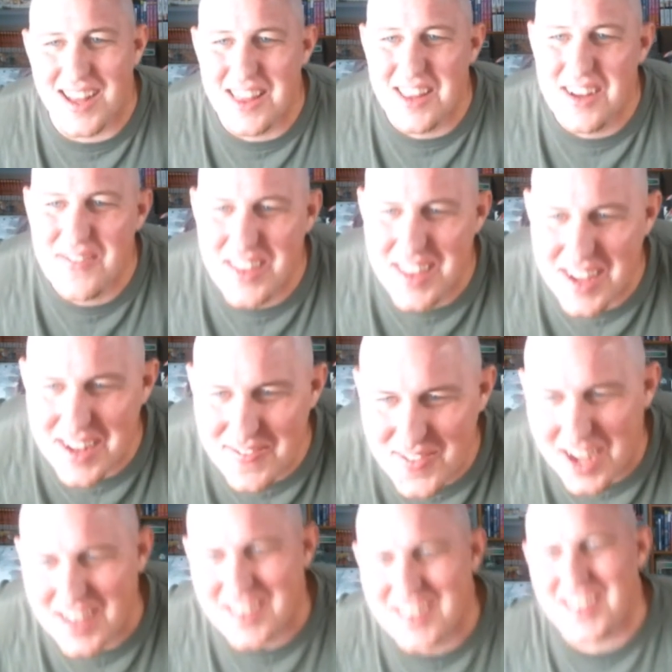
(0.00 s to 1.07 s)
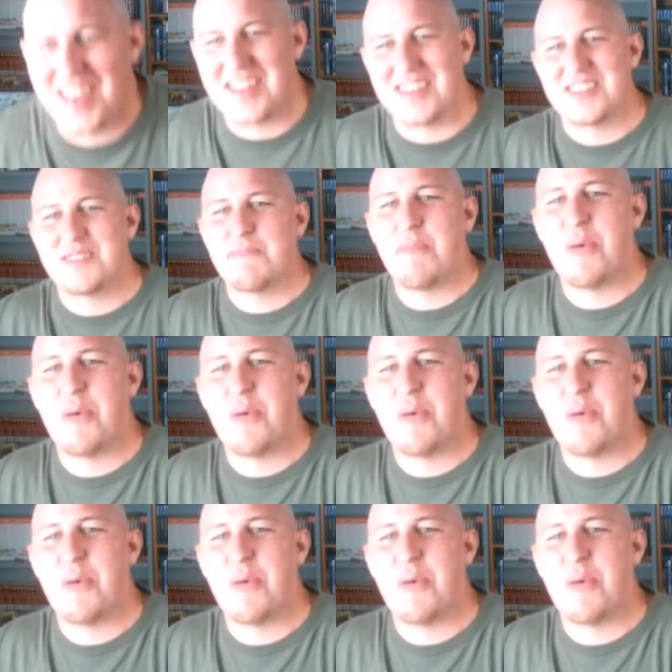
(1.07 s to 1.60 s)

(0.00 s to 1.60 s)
I love that they've got, like, this